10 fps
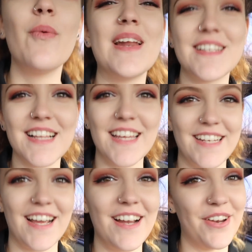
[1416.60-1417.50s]
When it's
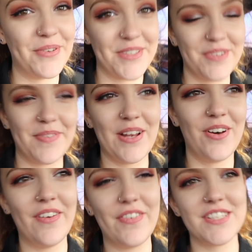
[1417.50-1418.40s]
clean, yeah, I know it's going to be a
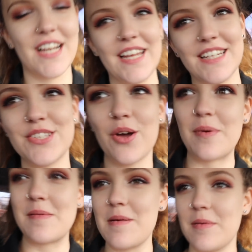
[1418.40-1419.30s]
lot of effort to clean. So
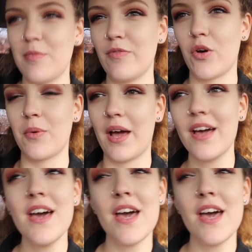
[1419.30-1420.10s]
many people in my vlog were like,